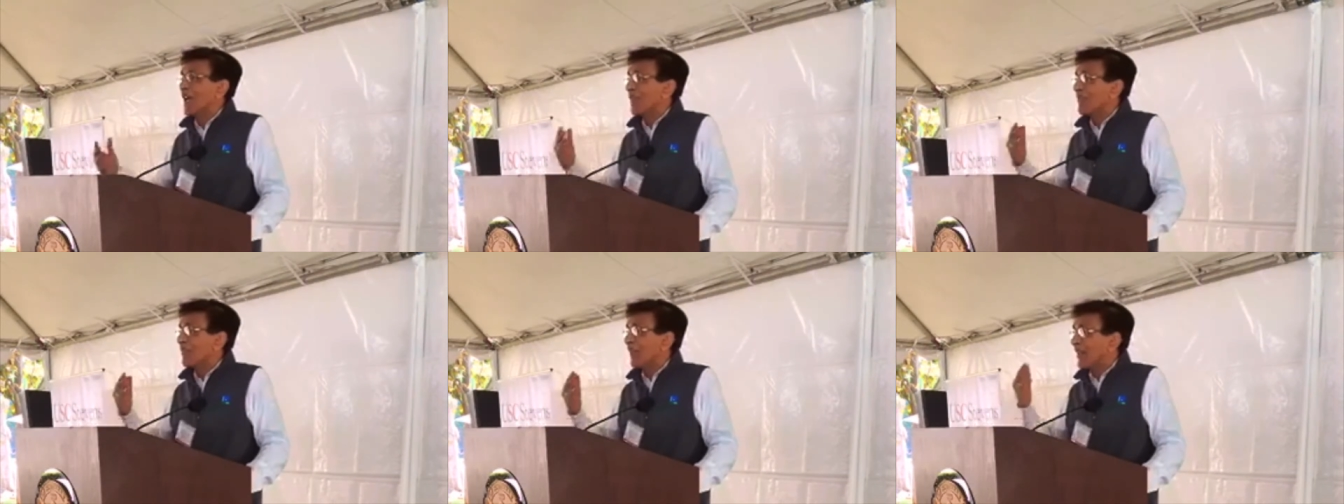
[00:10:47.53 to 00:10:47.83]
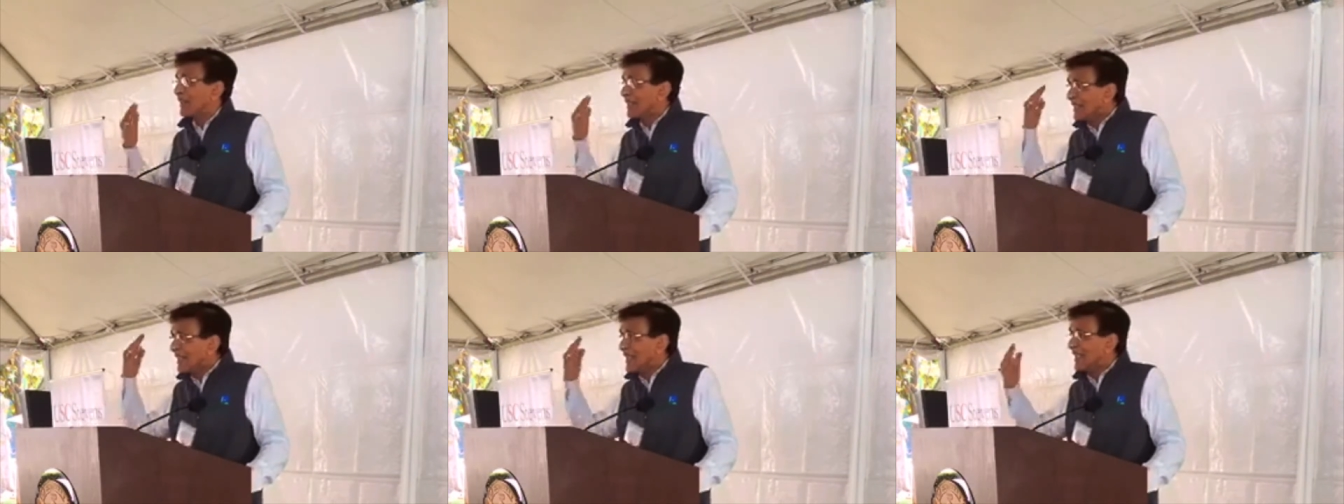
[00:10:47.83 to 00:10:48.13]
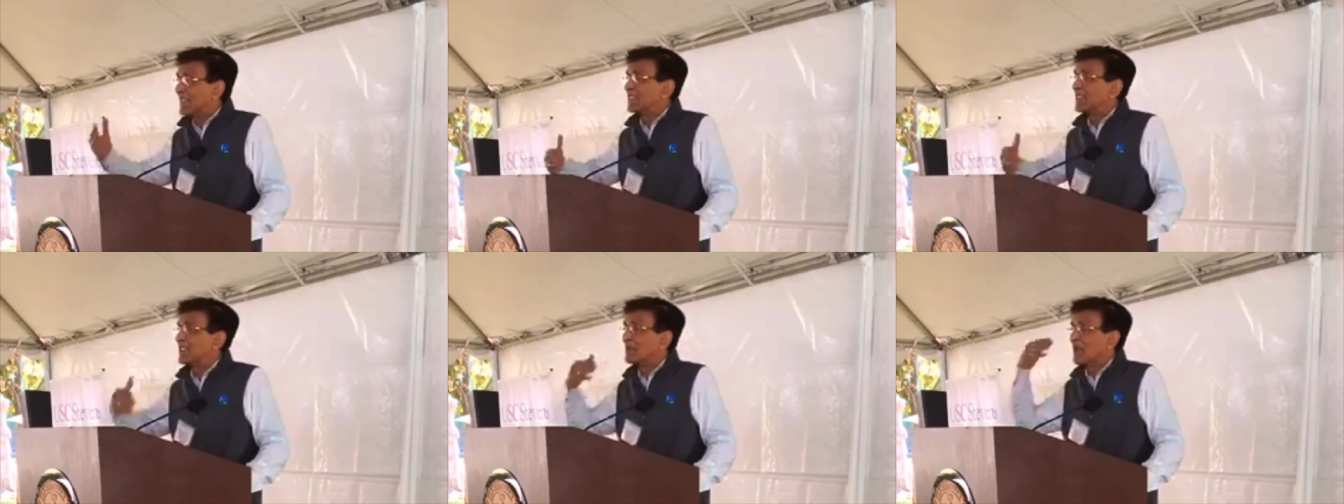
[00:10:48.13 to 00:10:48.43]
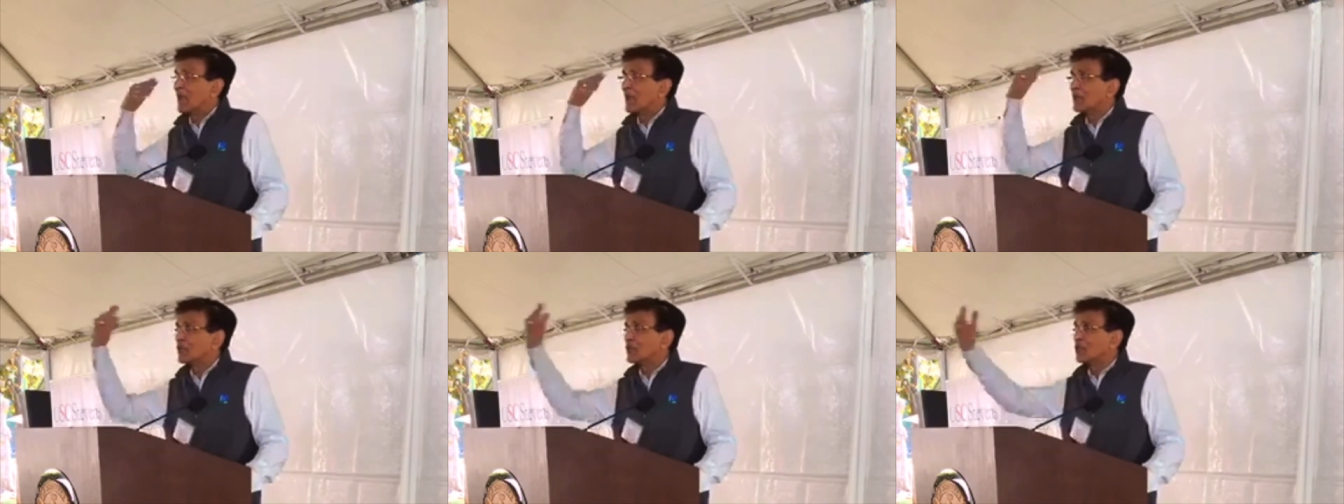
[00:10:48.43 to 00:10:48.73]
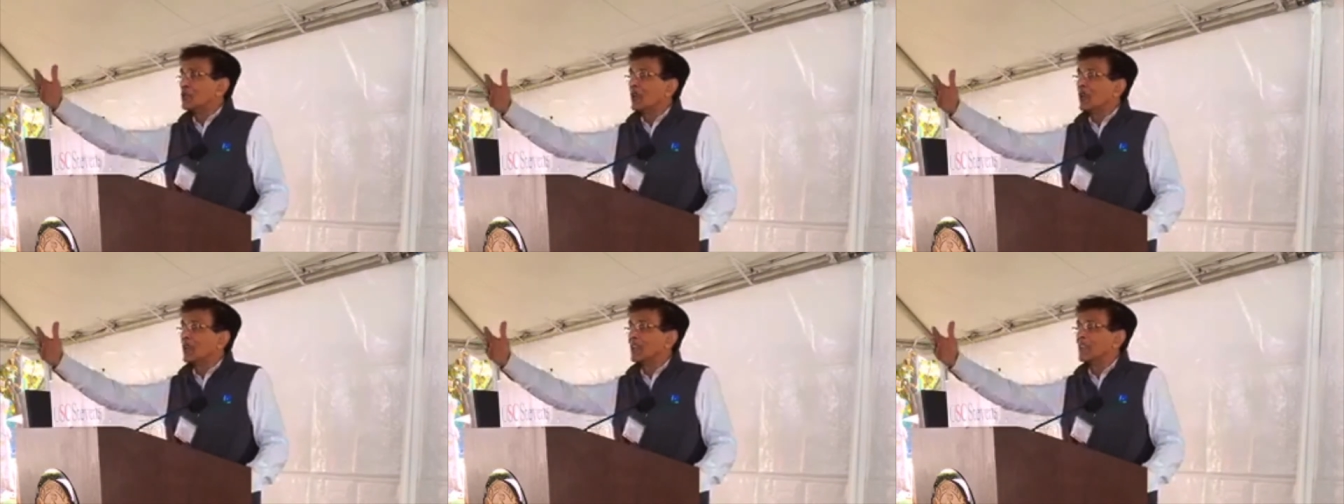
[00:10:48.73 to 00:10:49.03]
that needs to be able to
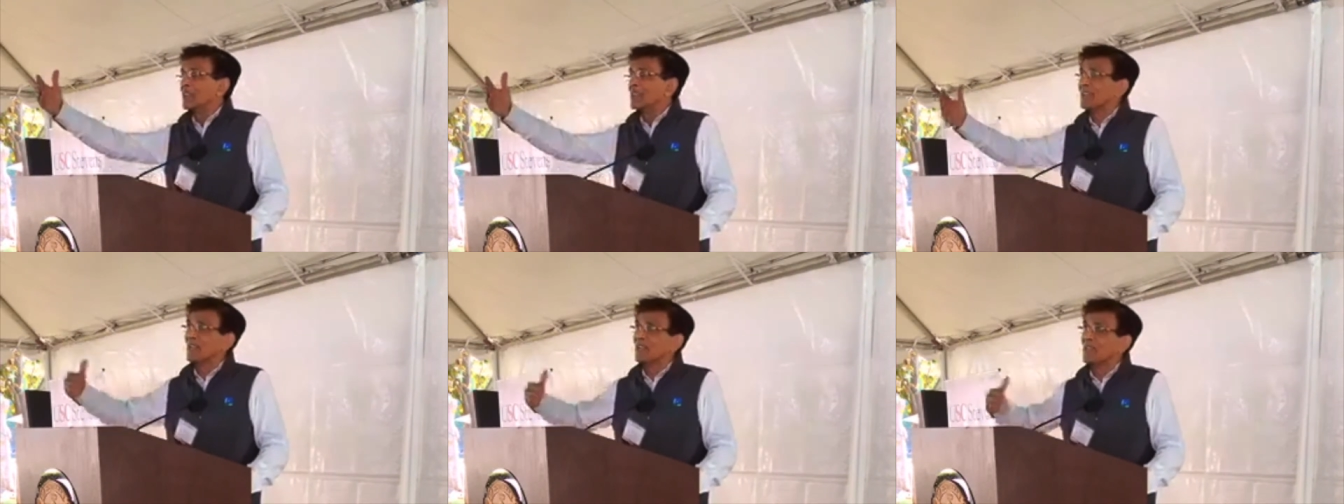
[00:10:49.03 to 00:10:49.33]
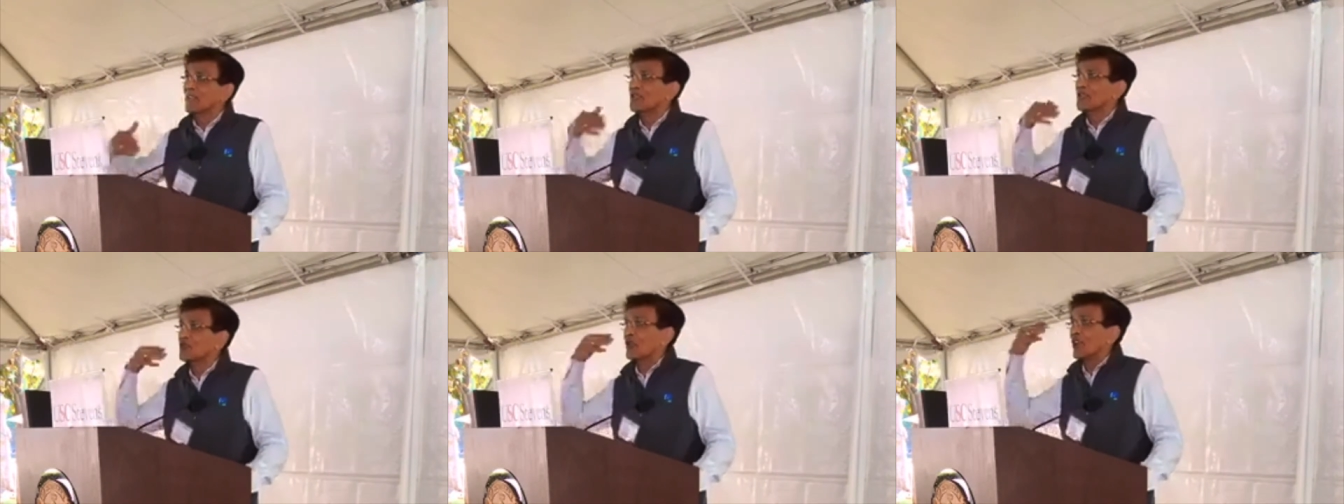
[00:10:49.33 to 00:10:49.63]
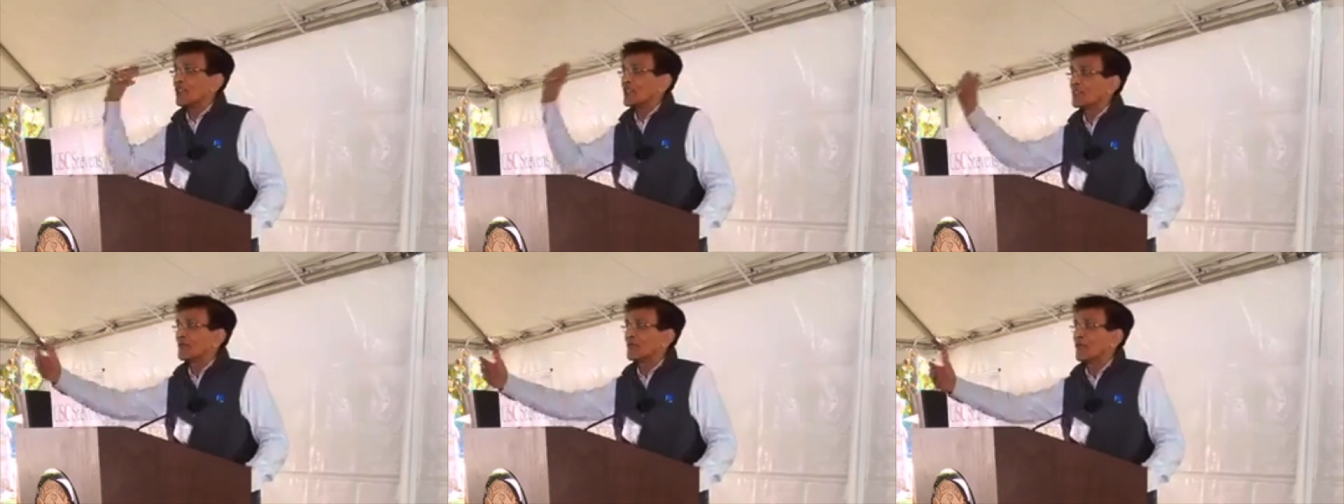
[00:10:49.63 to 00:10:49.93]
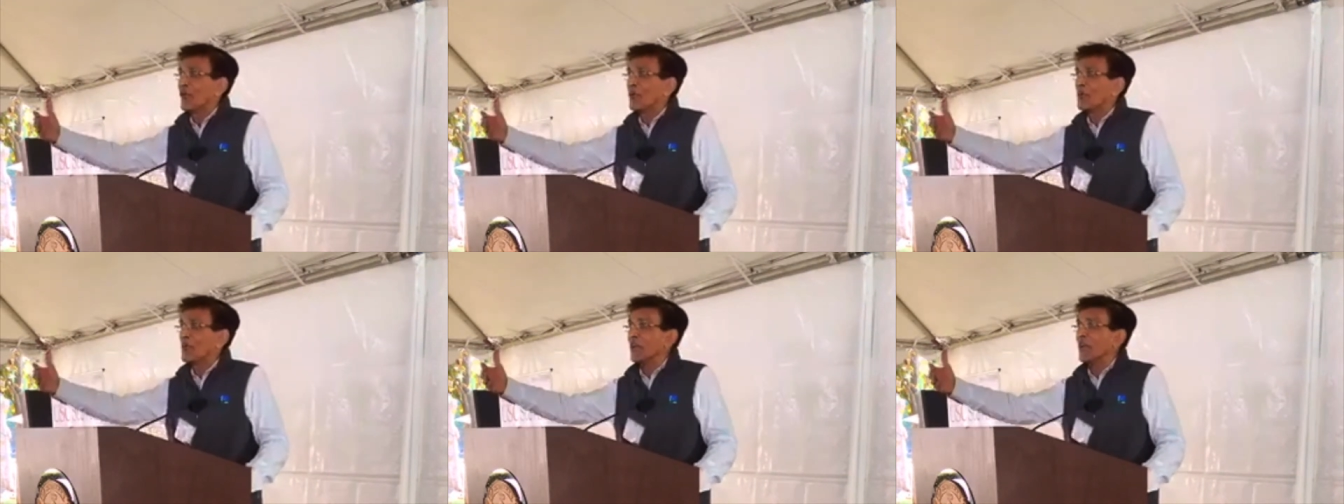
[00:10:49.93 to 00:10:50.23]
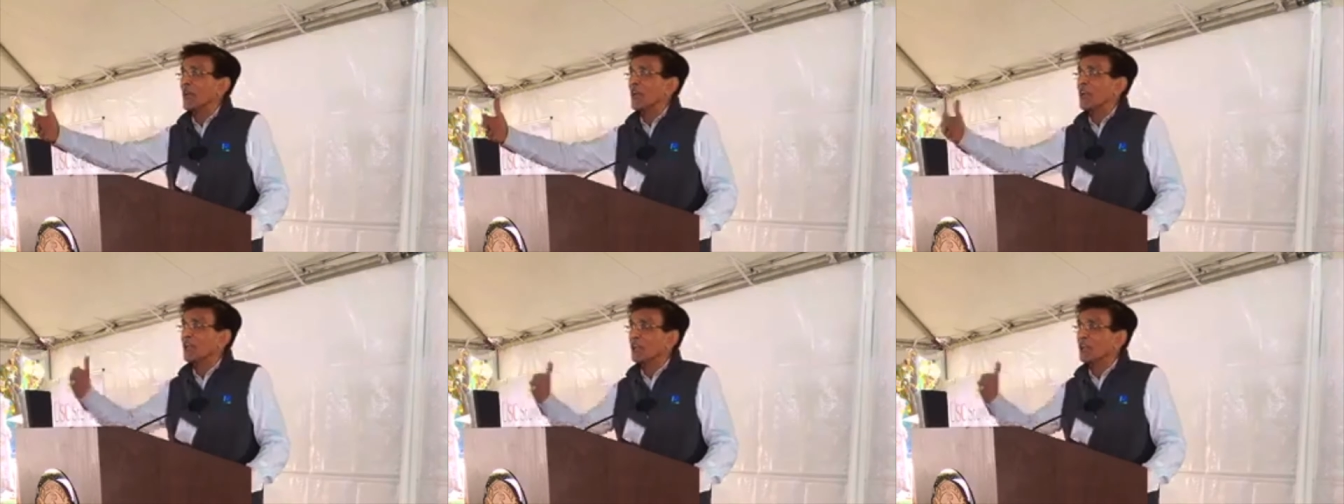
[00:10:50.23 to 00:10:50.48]
look at itself as transforming